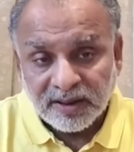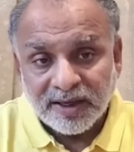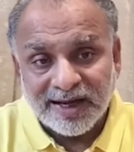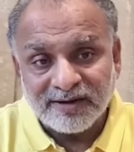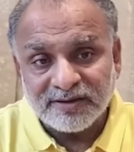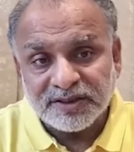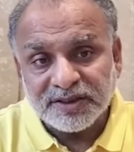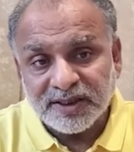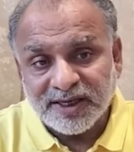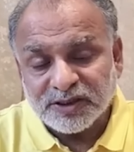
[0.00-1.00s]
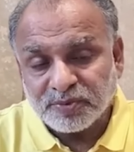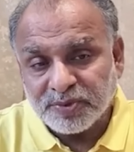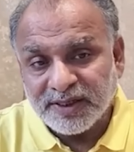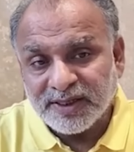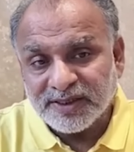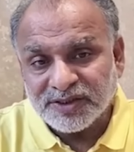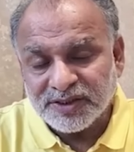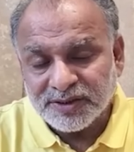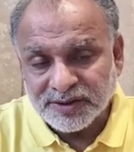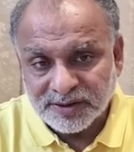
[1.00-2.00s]
everything
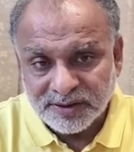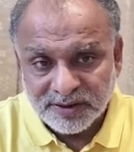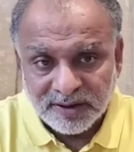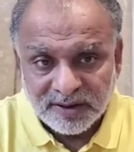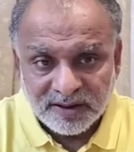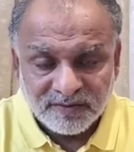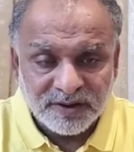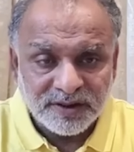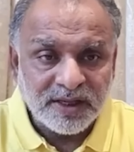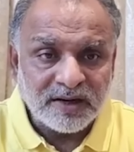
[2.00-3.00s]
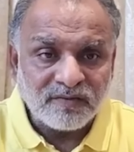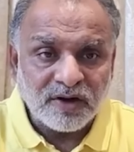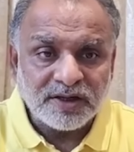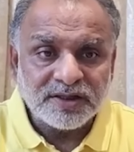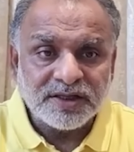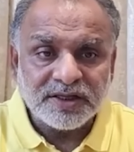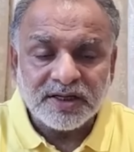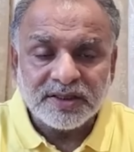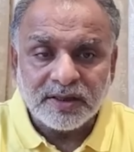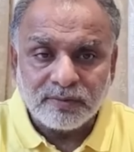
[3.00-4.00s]
experiencing with that what is written
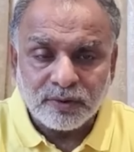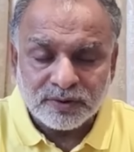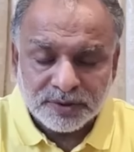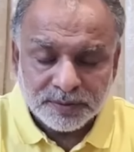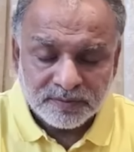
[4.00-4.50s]
in the books,